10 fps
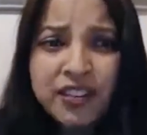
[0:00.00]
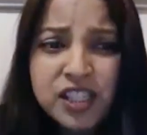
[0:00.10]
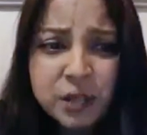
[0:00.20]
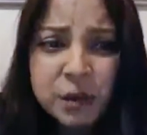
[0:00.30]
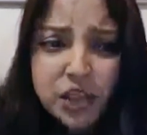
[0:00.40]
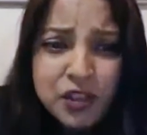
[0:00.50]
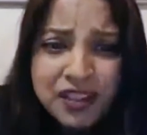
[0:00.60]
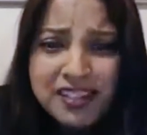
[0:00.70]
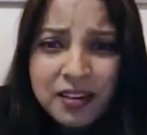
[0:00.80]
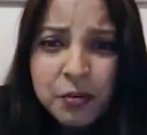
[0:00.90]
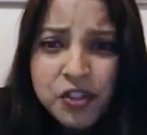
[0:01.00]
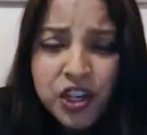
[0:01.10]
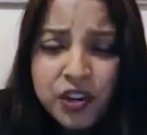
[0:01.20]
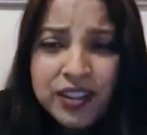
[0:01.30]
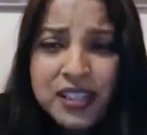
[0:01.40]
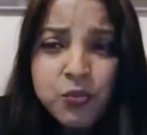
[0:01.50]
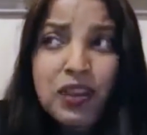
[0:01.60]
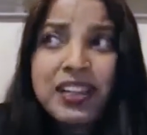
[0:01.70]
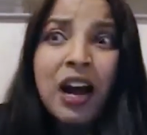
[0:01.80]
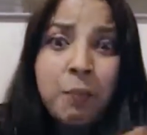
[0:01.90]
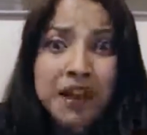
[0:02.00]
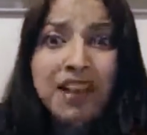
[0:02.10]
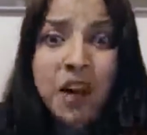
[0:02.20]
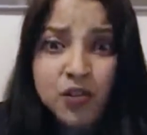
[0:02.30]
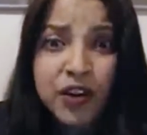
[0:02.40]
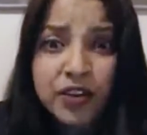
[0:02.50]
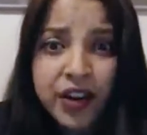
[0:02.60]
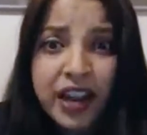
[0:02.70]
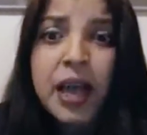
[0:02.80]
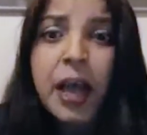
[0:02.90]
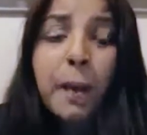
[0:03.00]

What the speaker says: That's commercial things in general. That's how money goes around, right?